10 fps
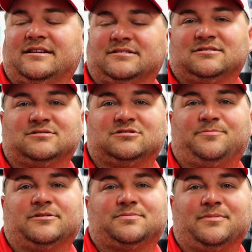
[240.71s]
It's
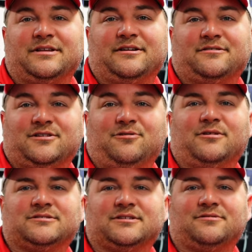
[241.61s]
supposed to have been here two
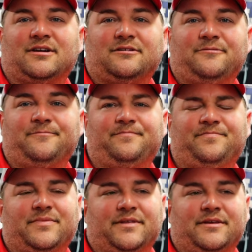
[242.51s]
weeks ago now.
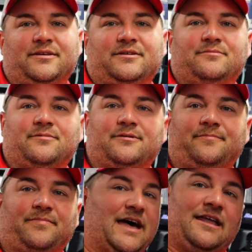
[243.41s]
What are they waiting on?
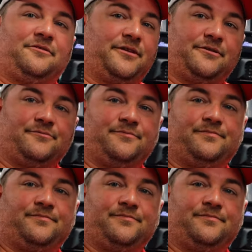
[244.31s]
I don't know.